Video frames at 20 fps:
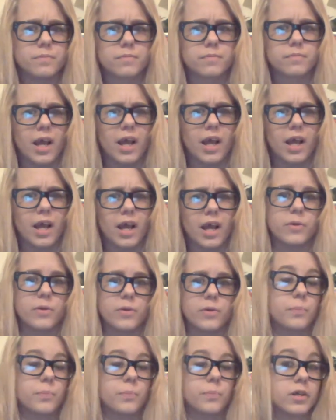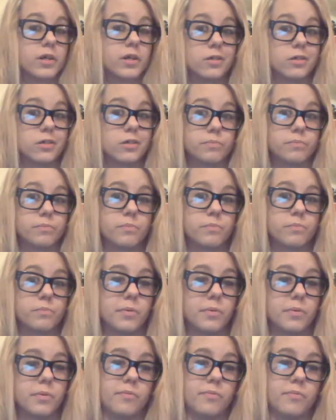help you better
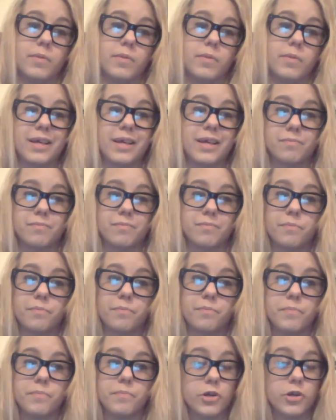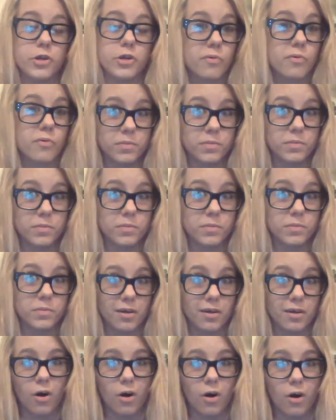your performance at
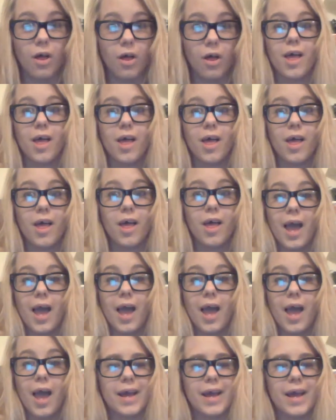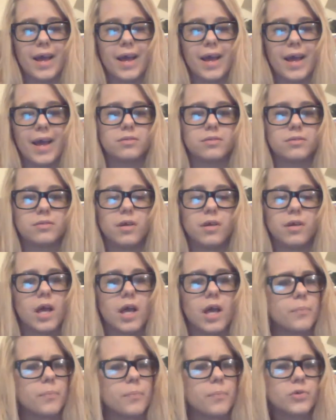all. And
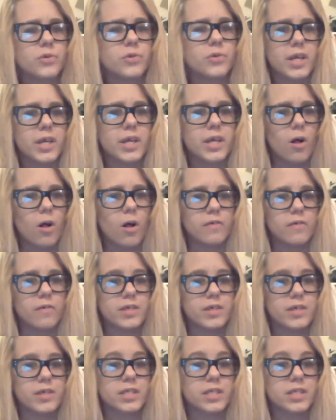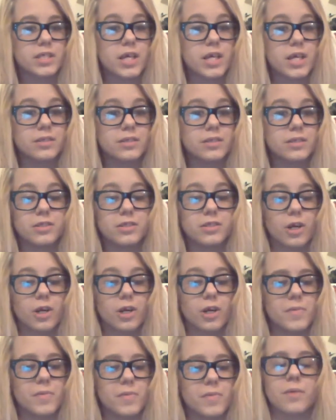between all of these things, you're
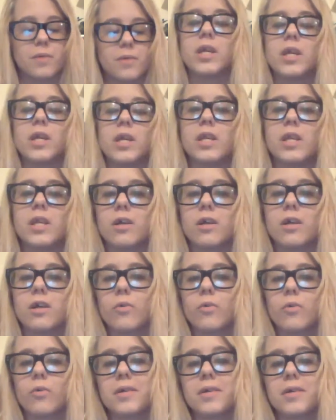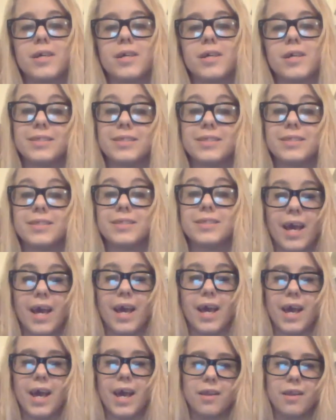going to be competing on the weekends
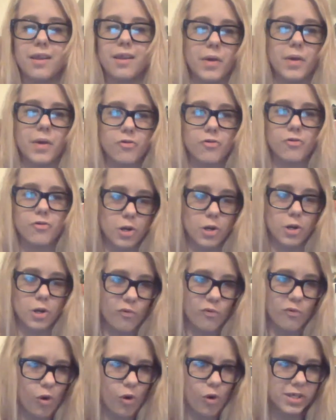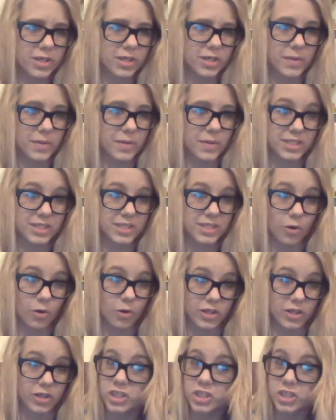and bettering your performance based on what the
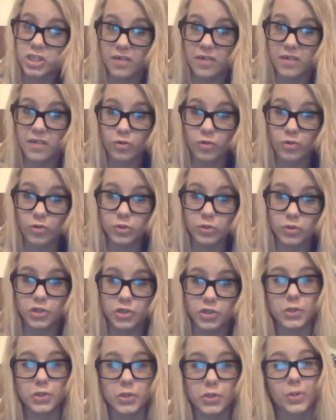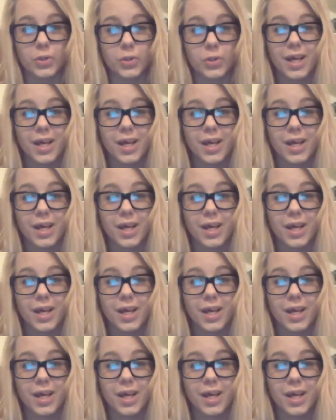judges have told you.